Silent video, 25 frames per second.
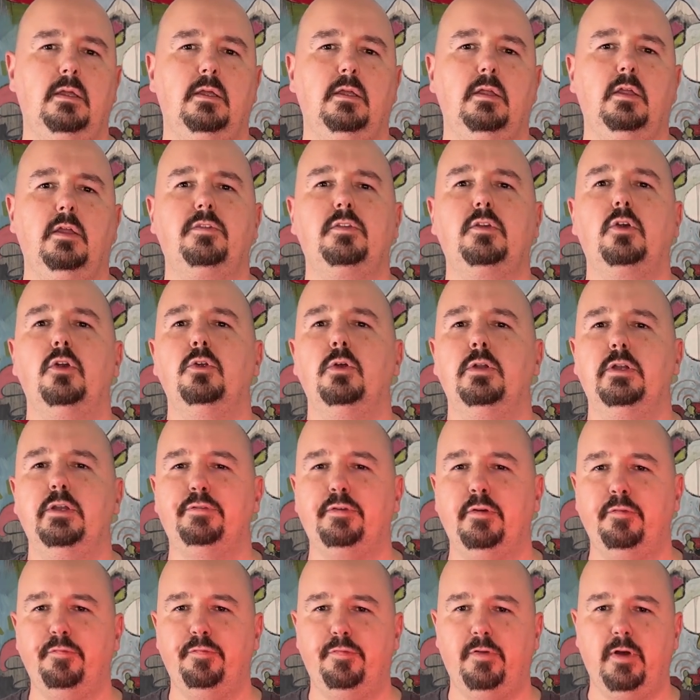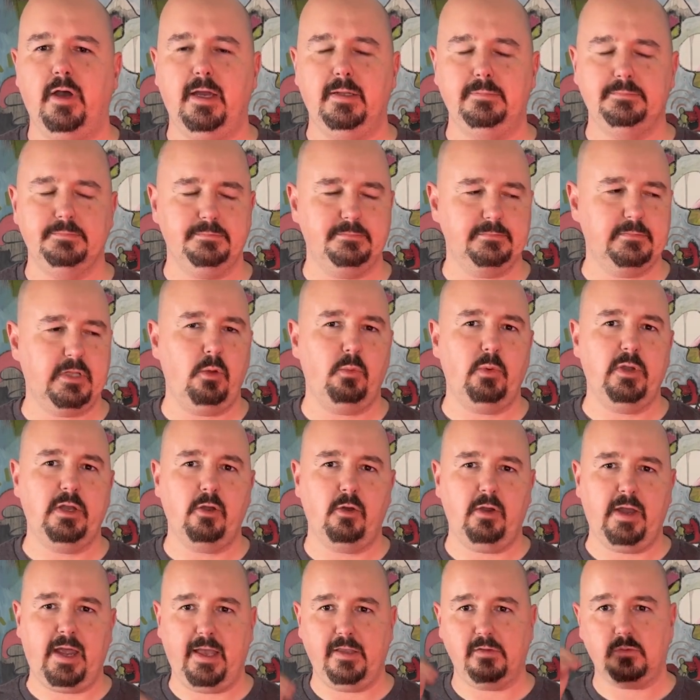Let's go to a different font that we know
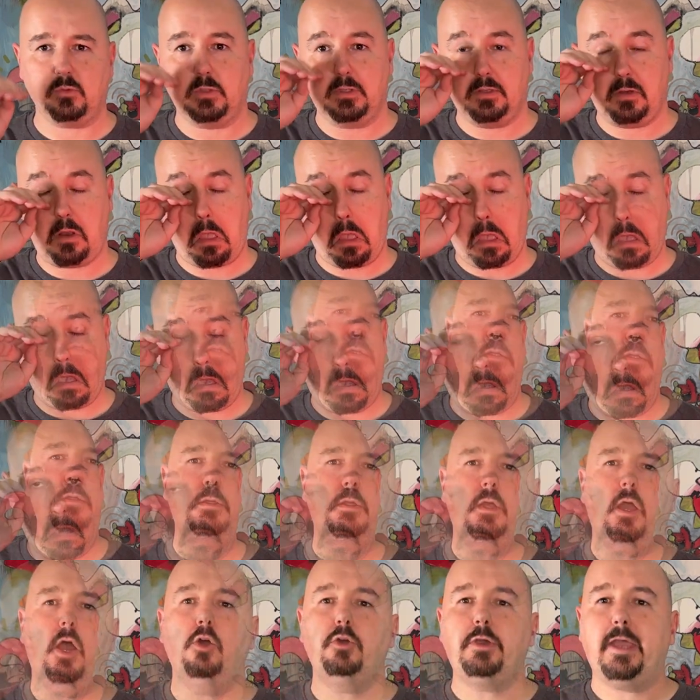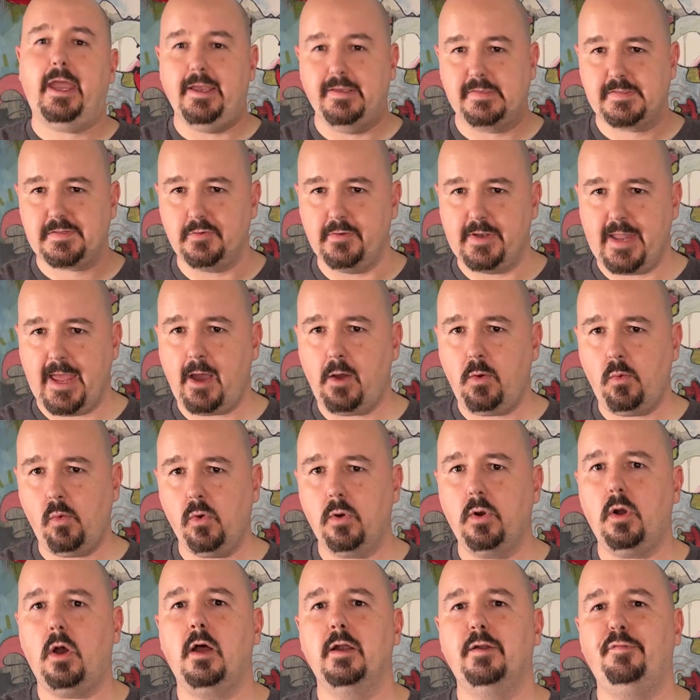has one. Okay, so now
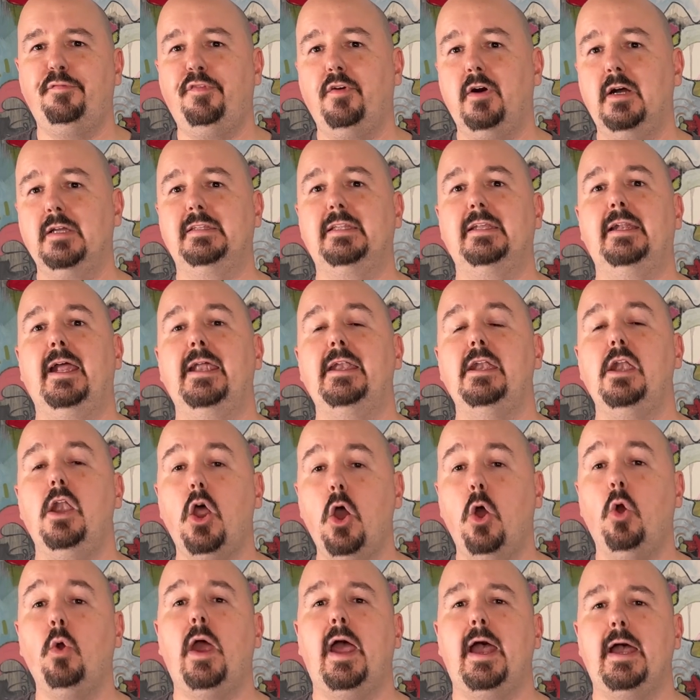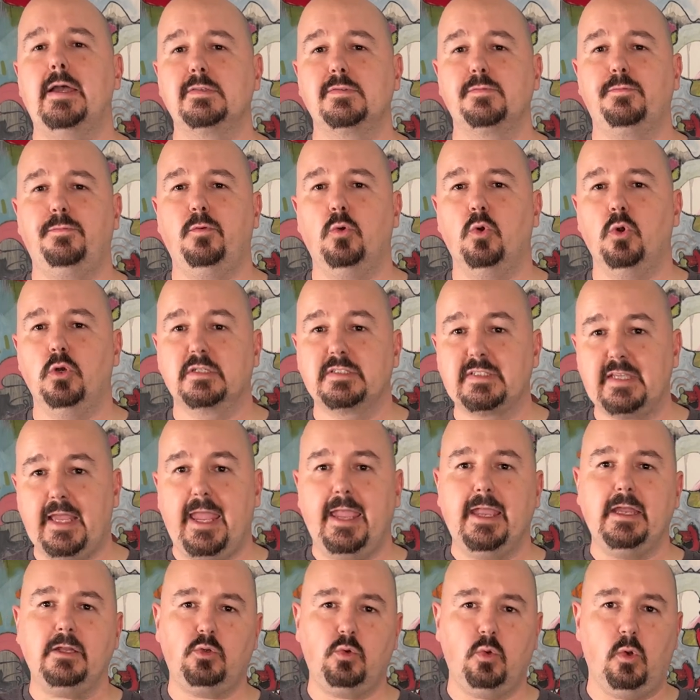we're on a font that I know has force
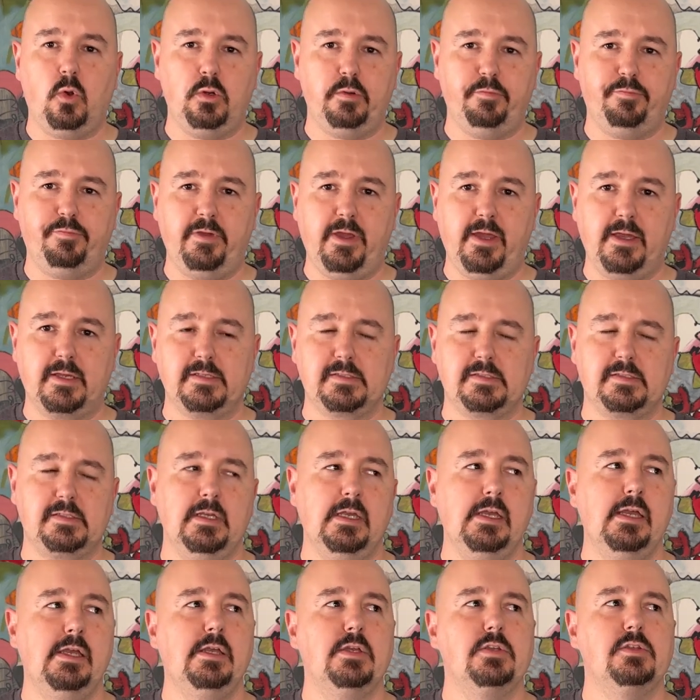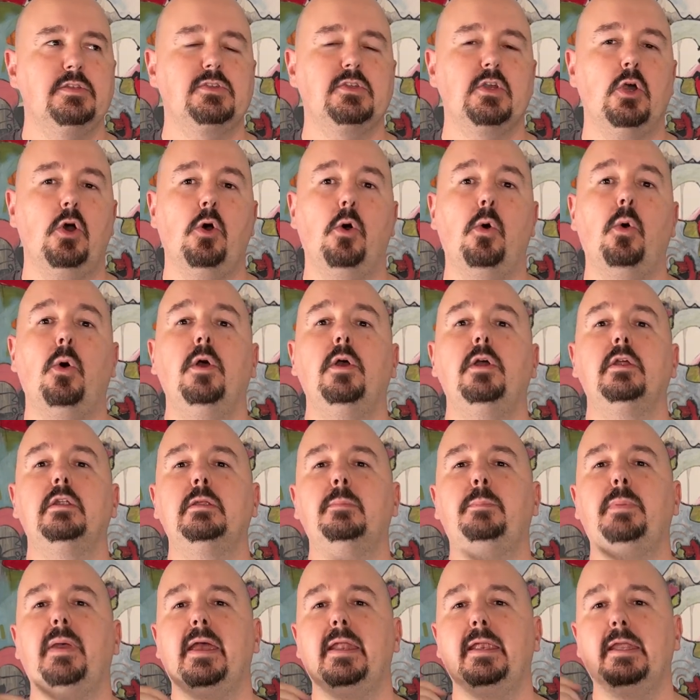and quote effects. So
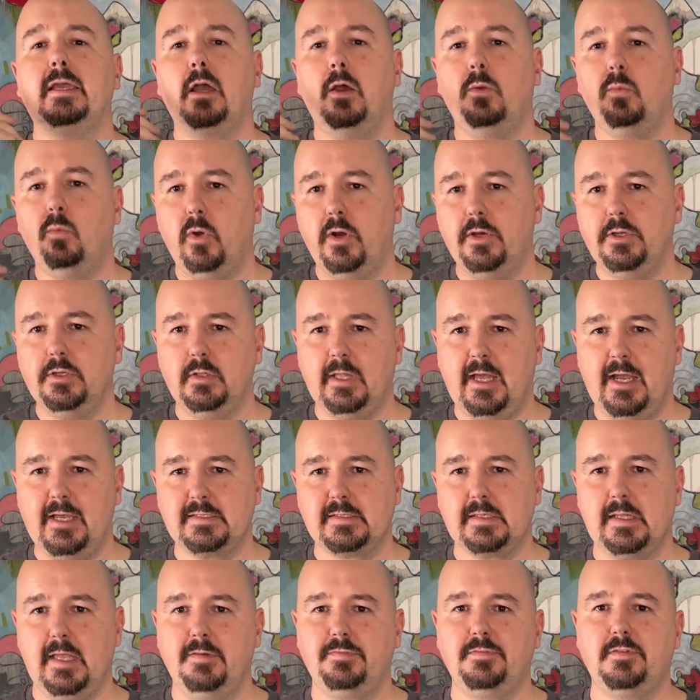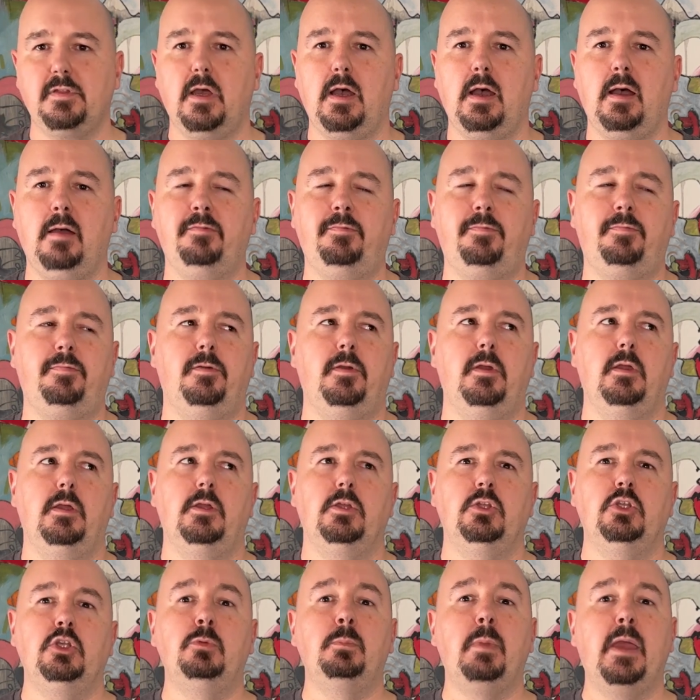depending on where you last left off,
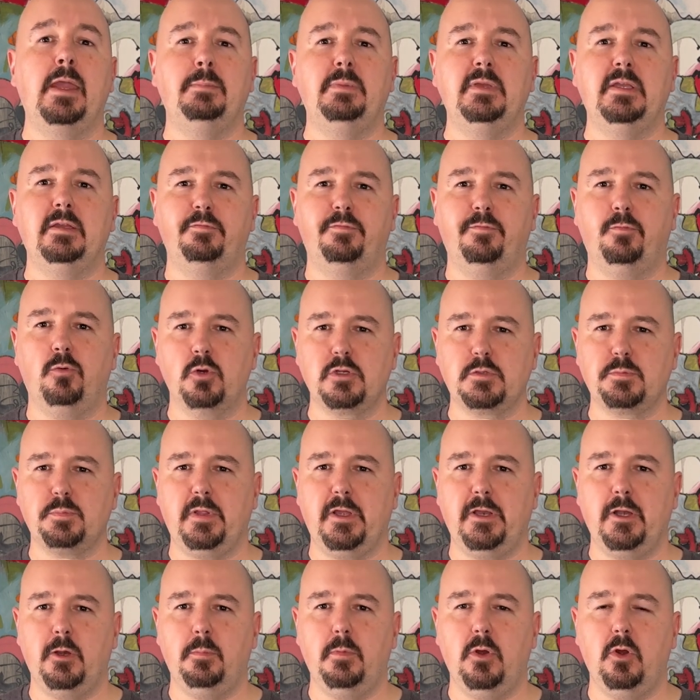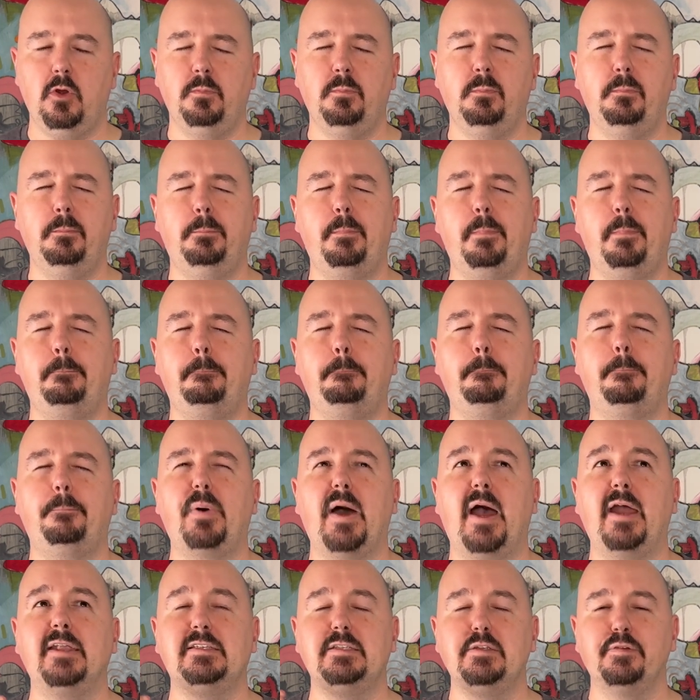you may be in force player mode.
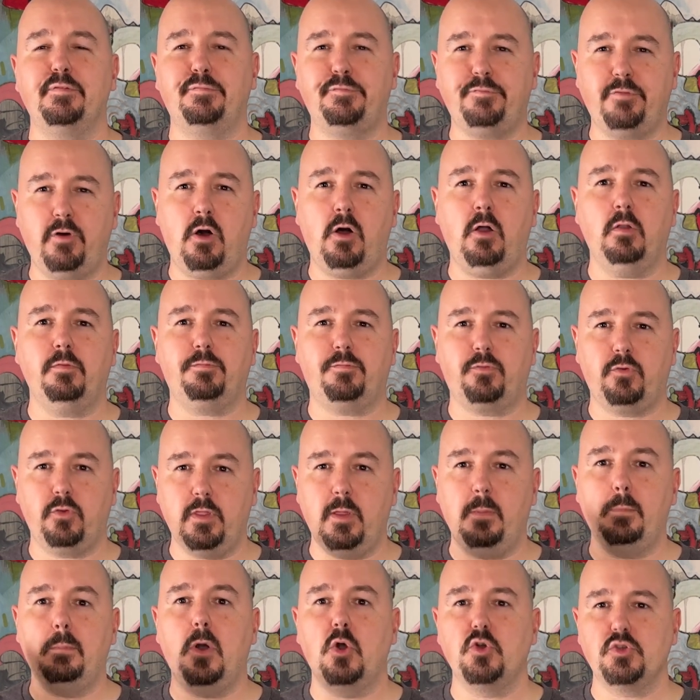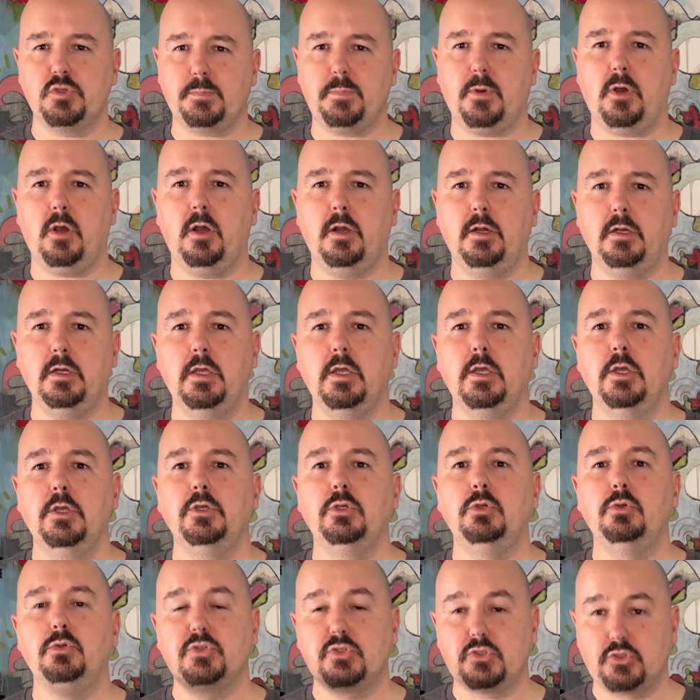By default, for the most part,
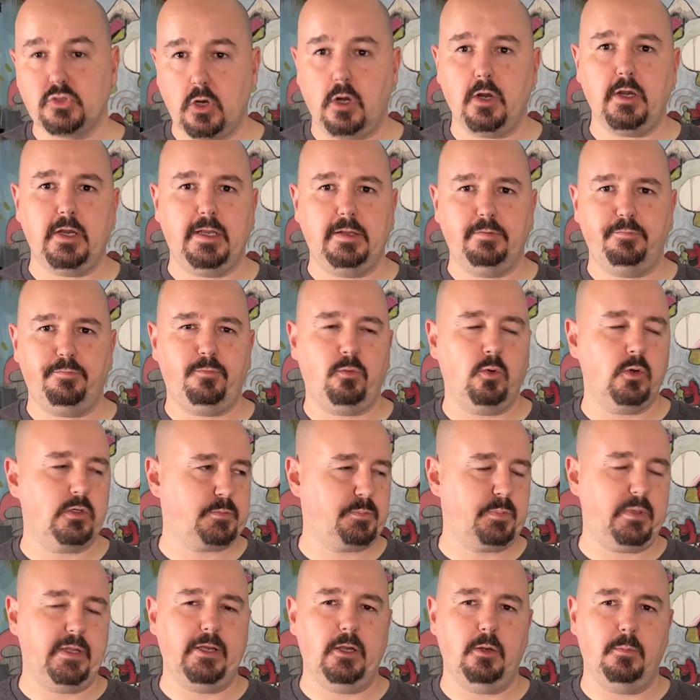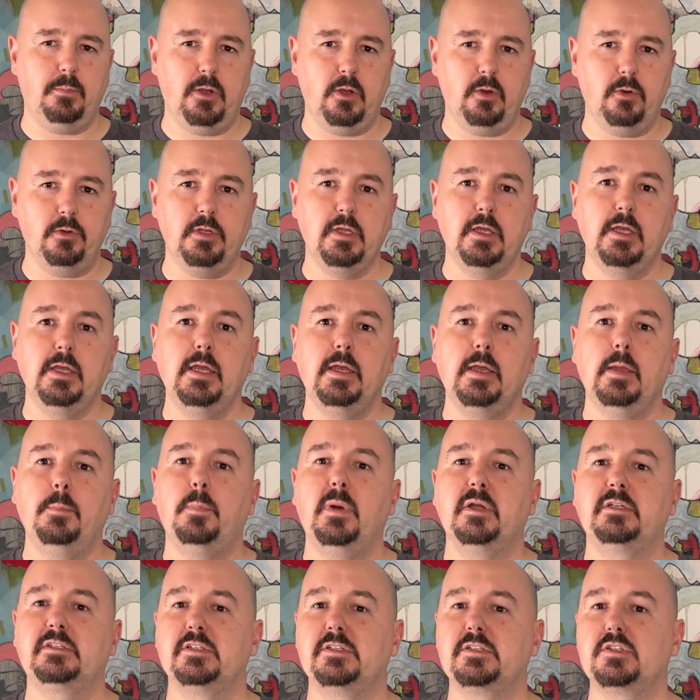you start in force player mode.
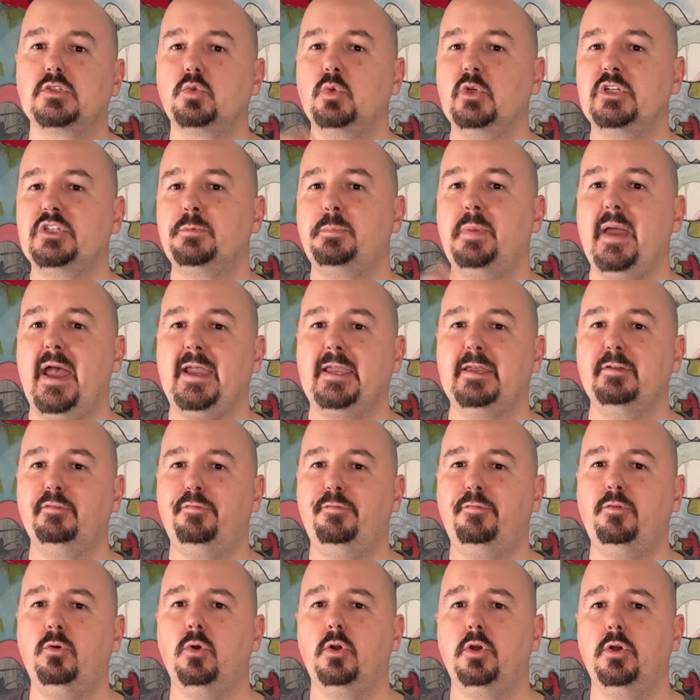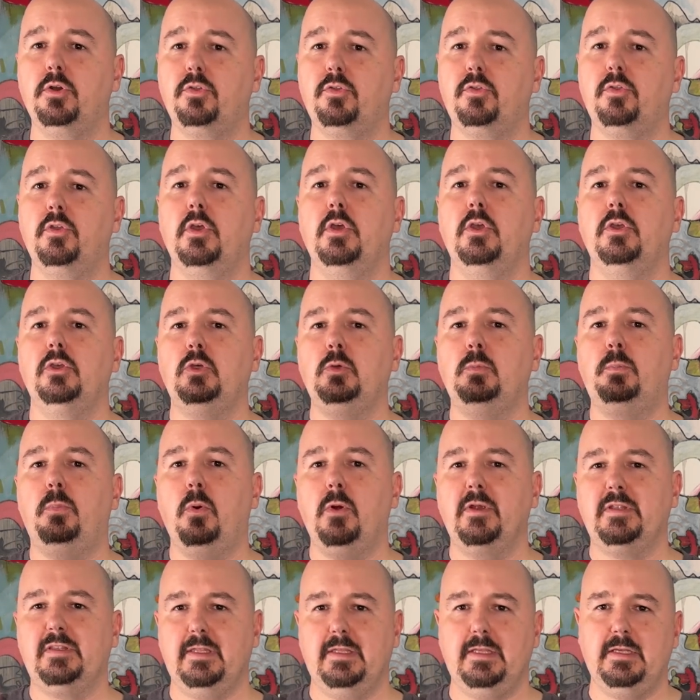But to switch back and forth, you
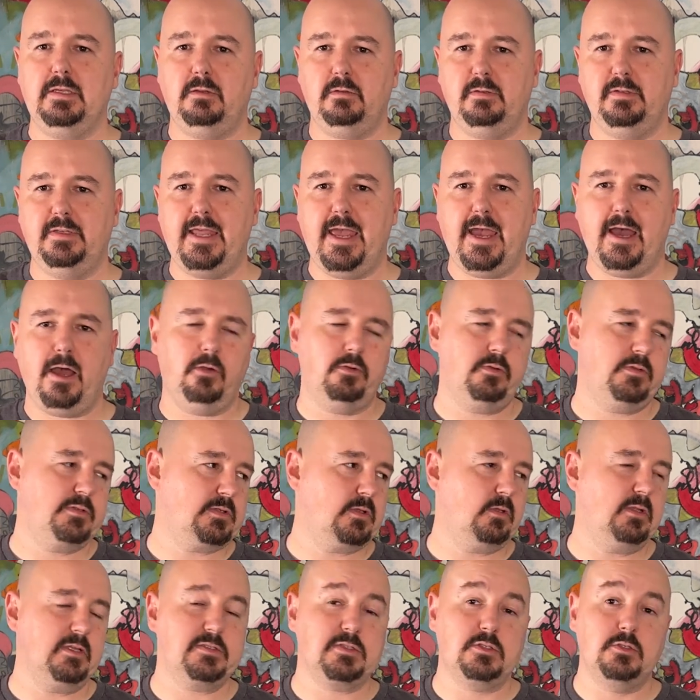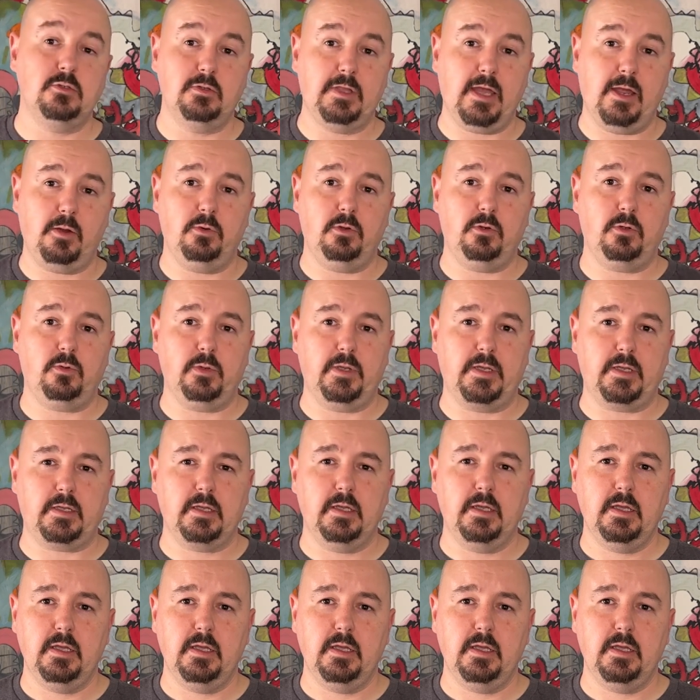point the hilt down. So let's do that real quick.